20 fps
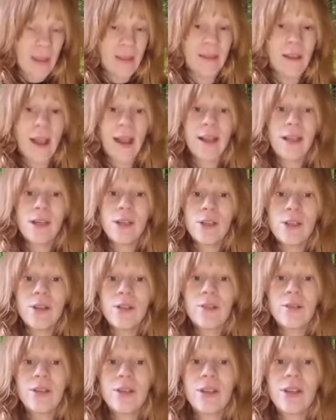And I
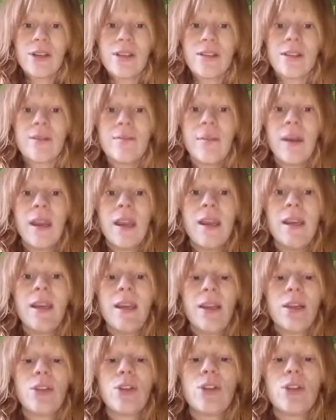just
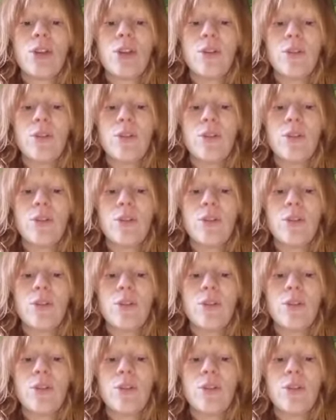made